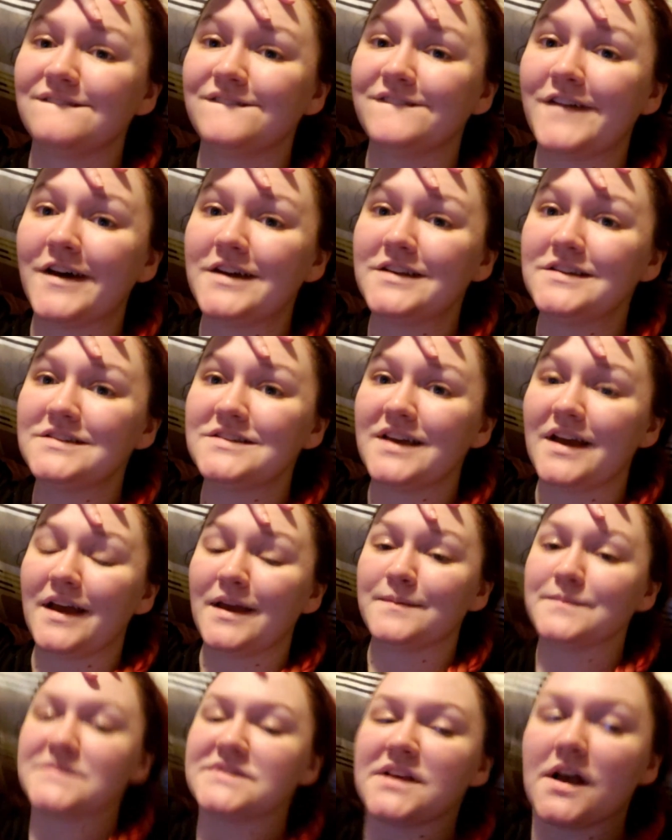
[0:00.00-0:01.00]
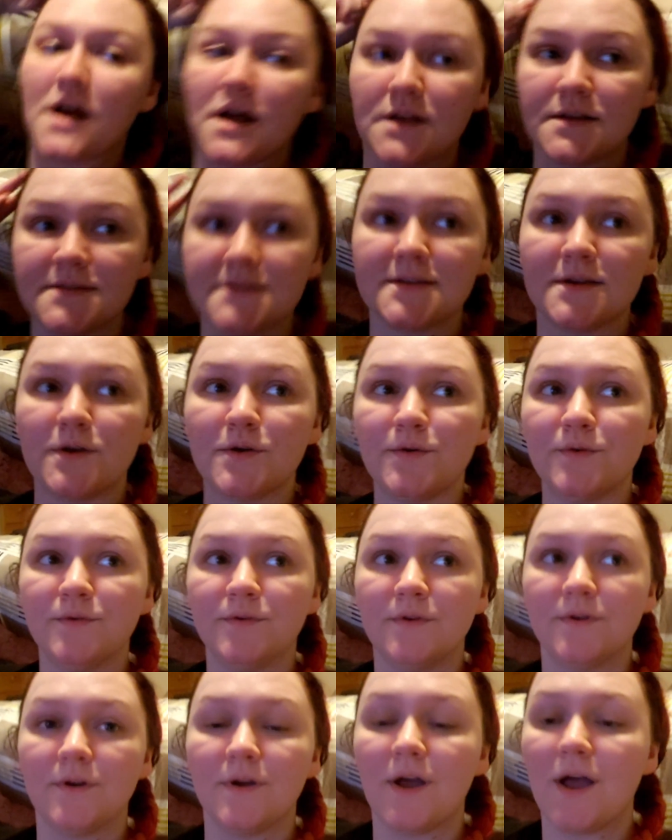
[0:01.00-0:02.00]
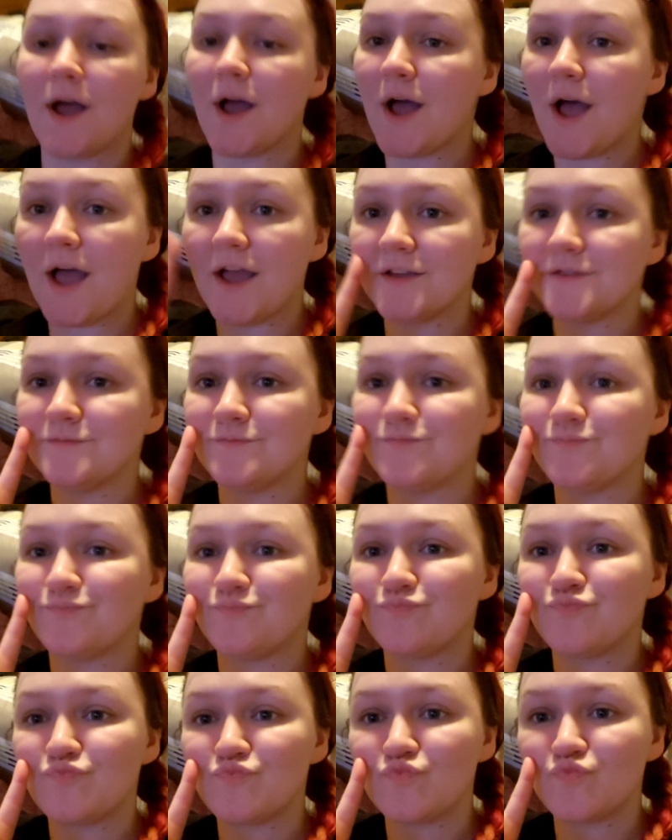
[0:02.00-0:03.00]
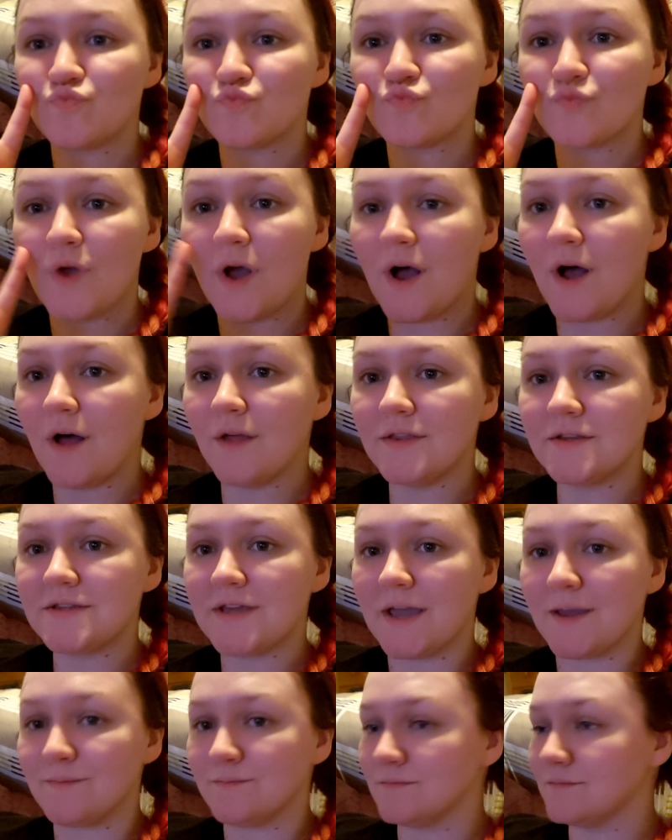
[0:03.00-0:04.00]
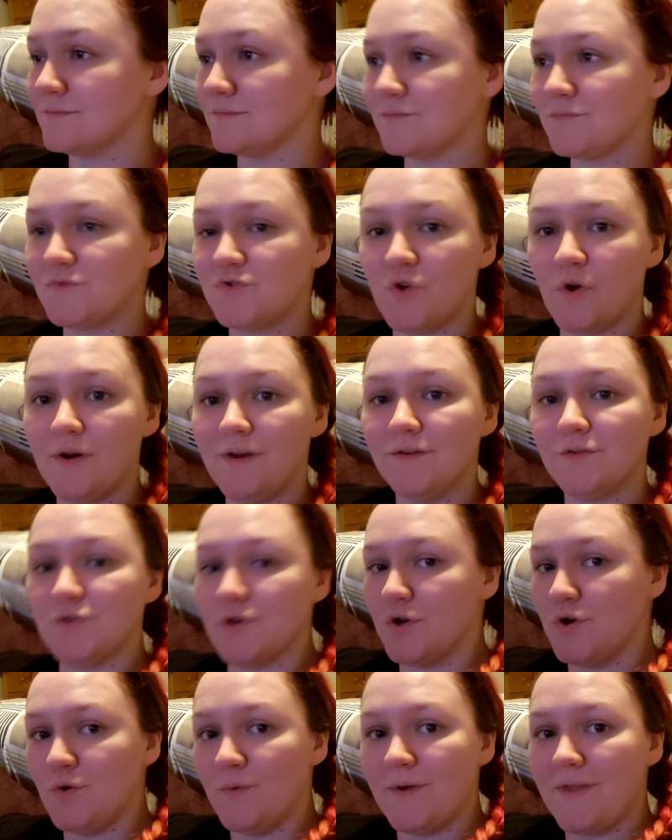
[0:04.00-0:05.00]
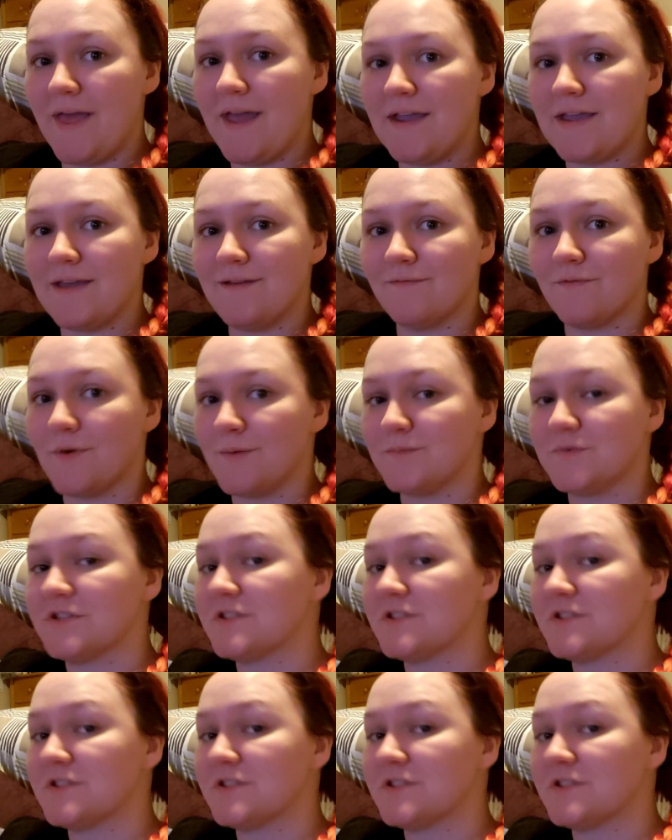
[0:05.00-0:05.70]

Fun times. Also, I all the time. Don't don't know where that came from.